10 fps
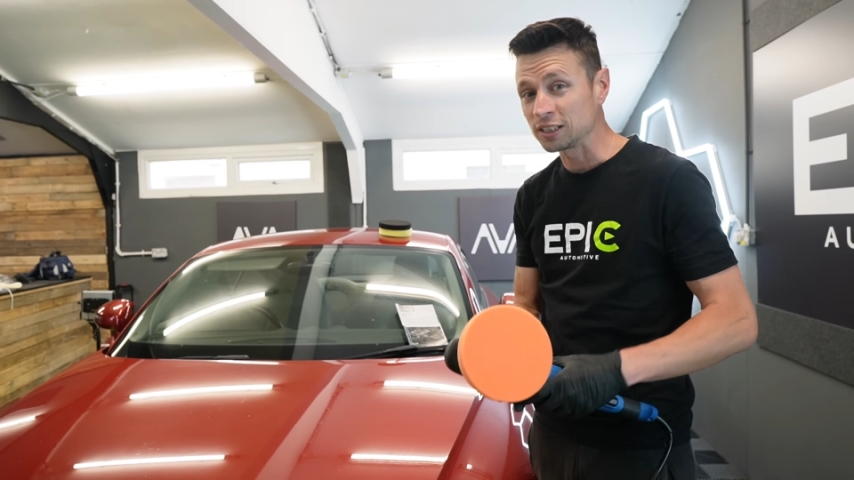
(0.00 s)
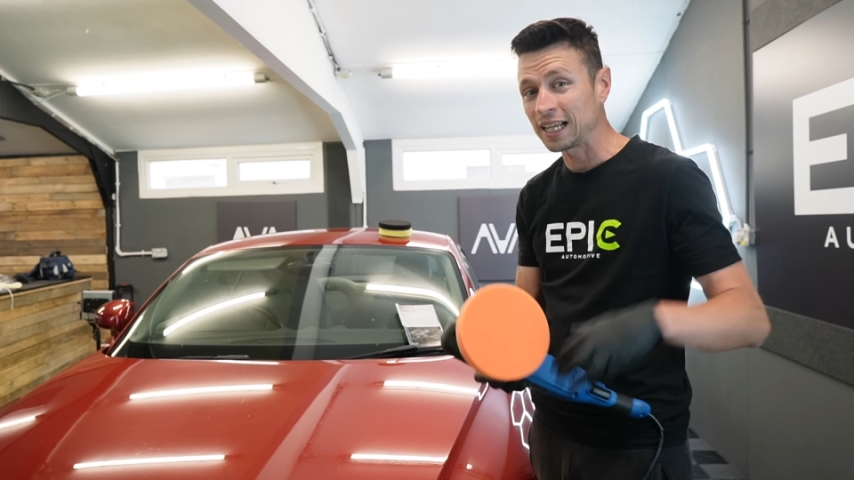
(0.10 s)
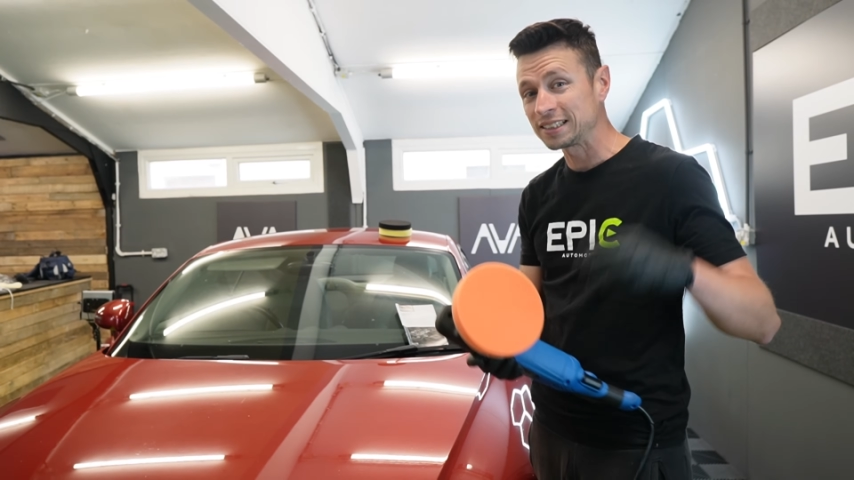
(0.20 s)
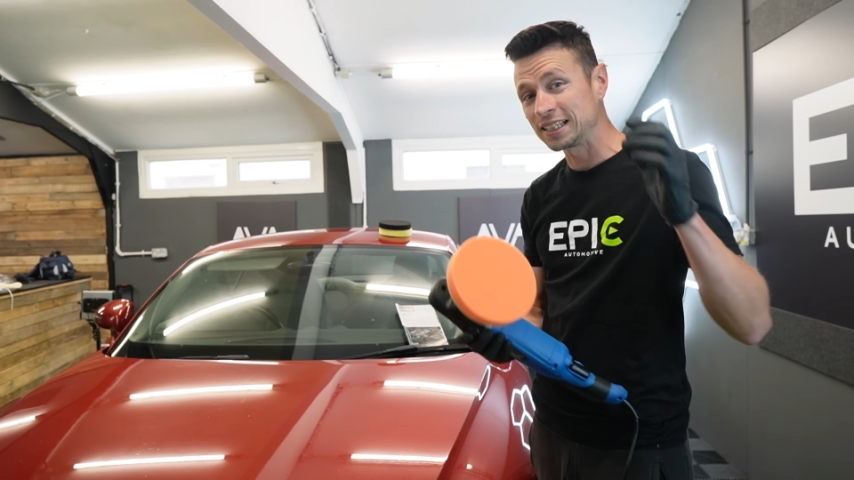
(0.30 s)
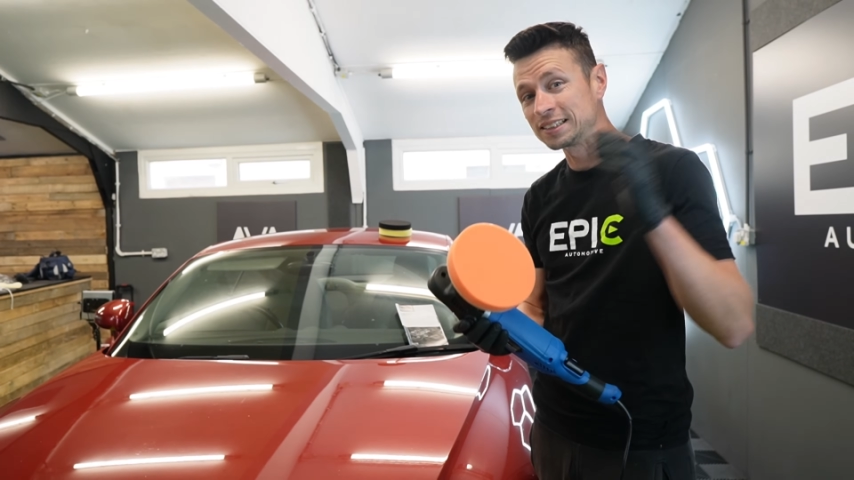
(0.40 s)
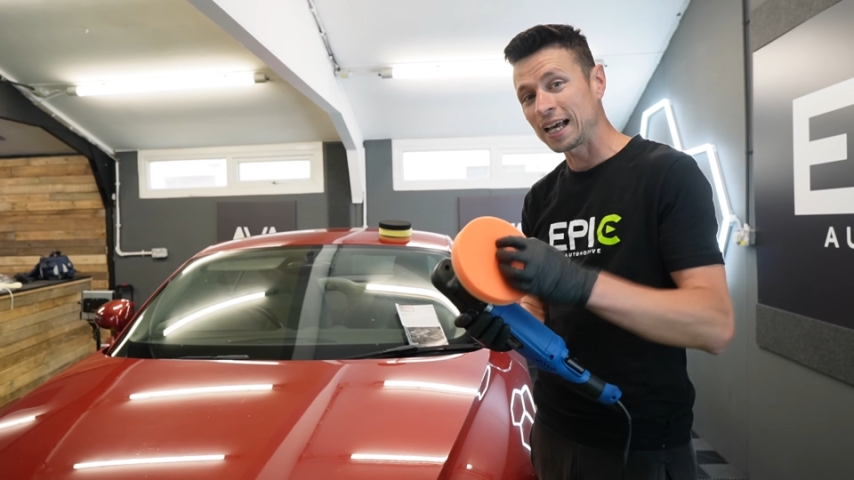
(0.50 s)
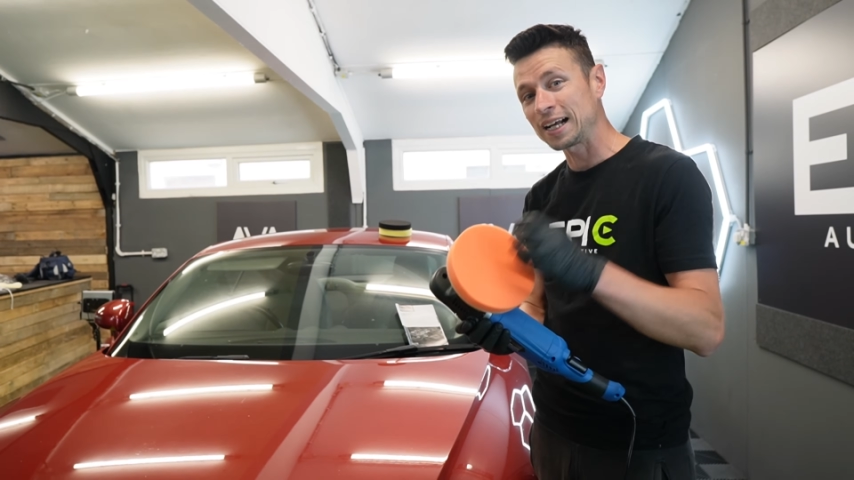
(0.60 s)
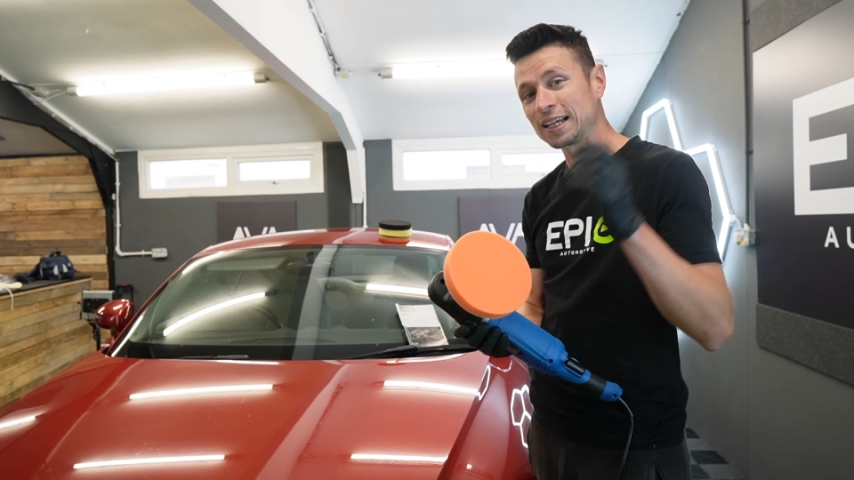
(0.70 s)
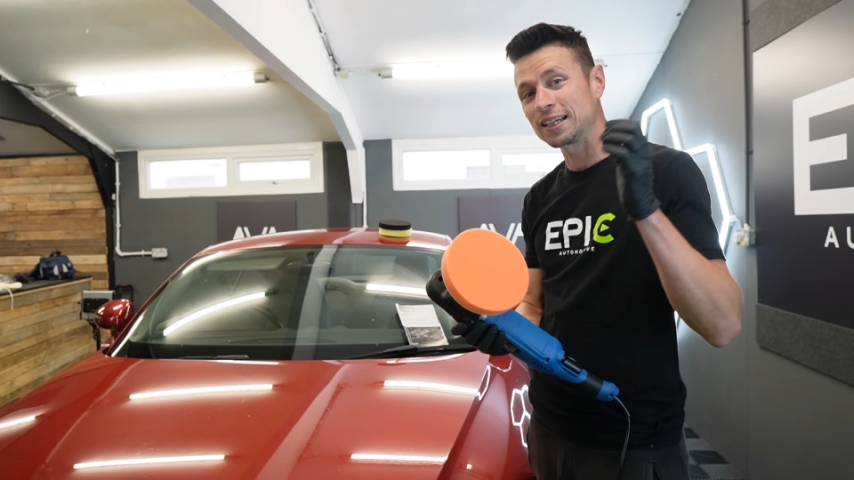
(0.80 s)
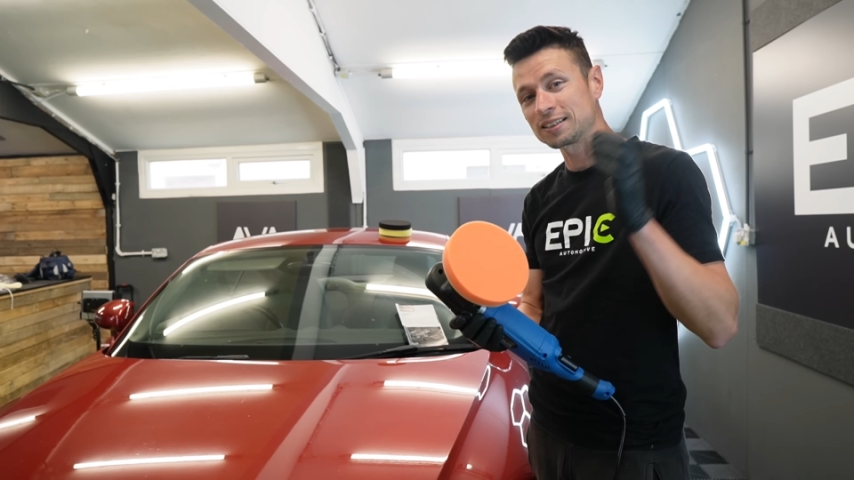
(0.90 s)
And that's
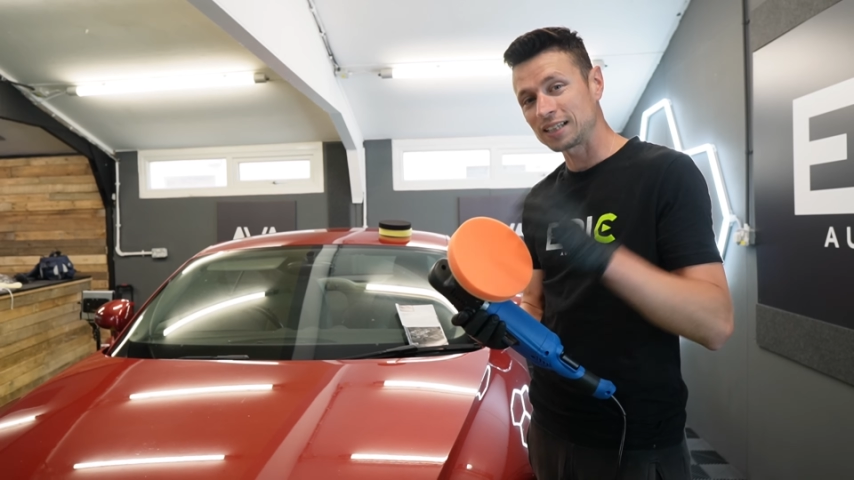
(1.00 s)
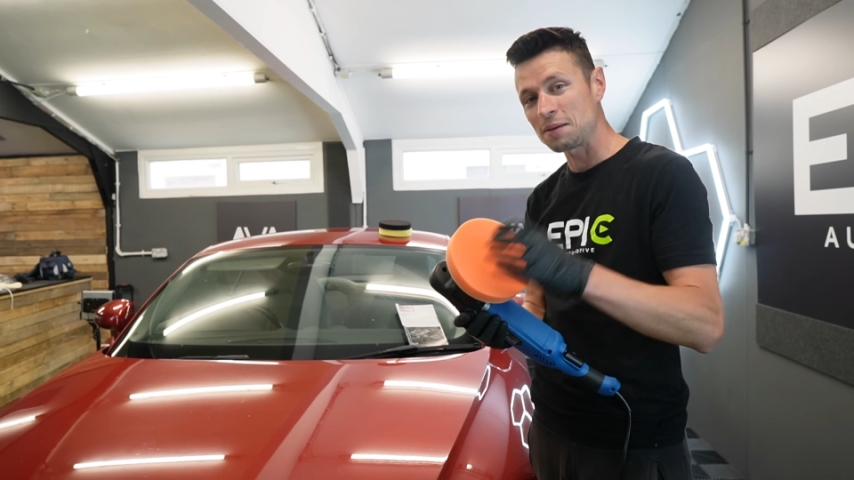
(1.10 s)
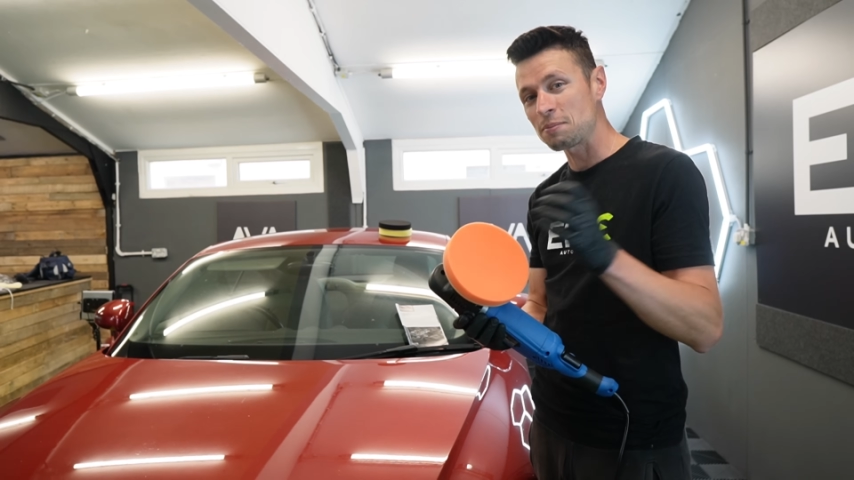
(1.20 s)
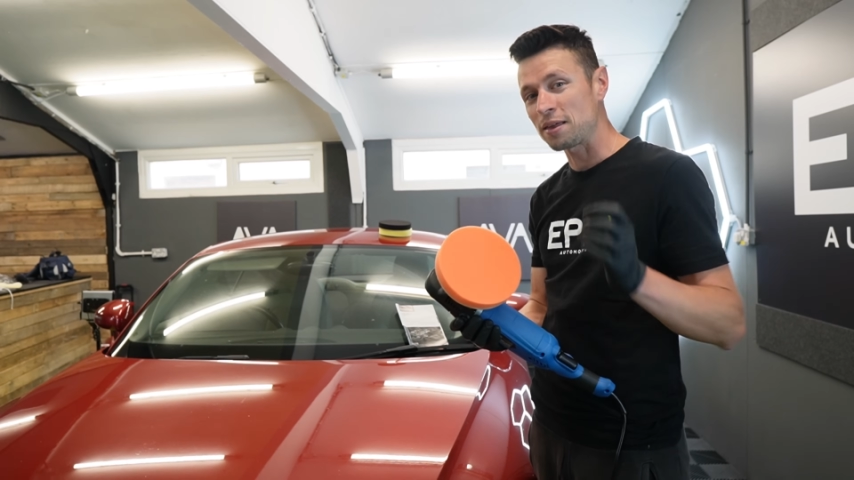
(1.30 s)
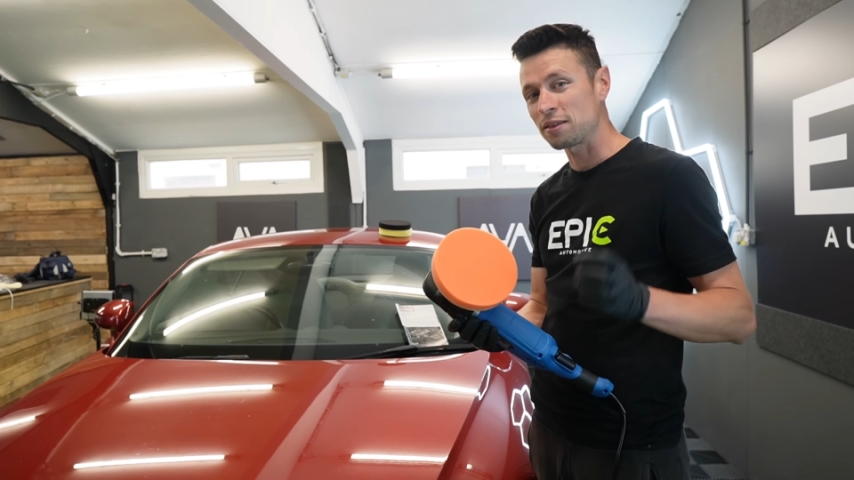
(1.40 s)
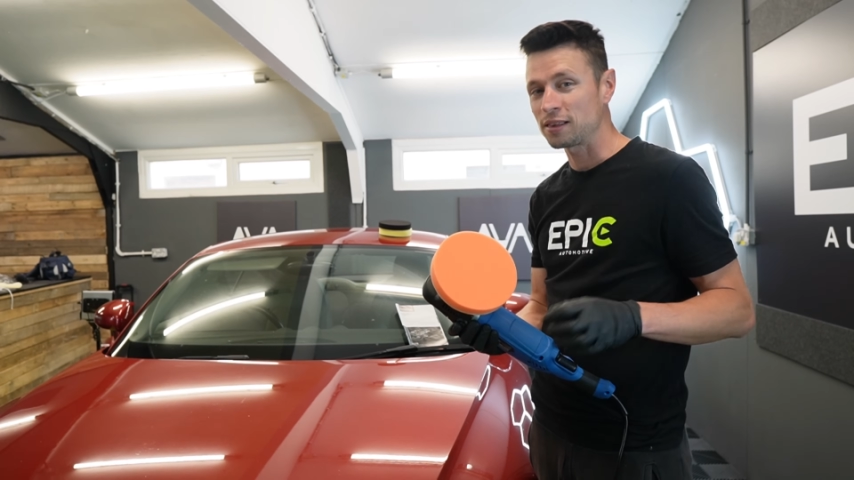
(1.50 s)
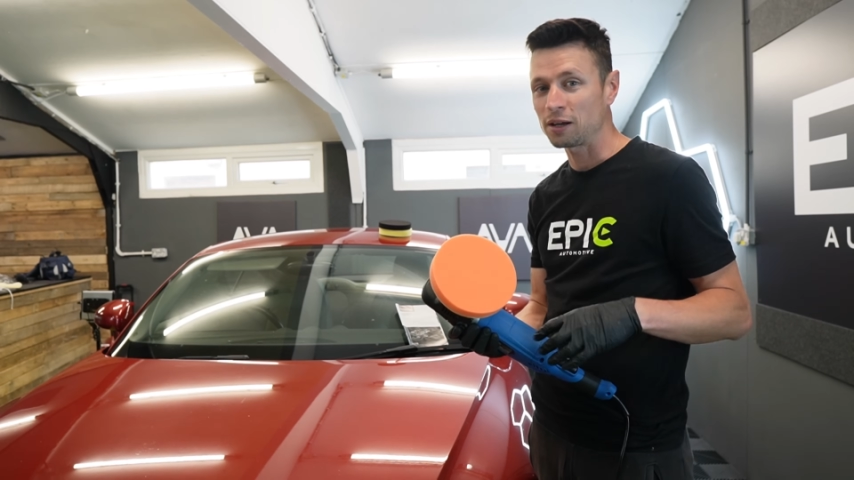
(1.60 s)
exactly the same method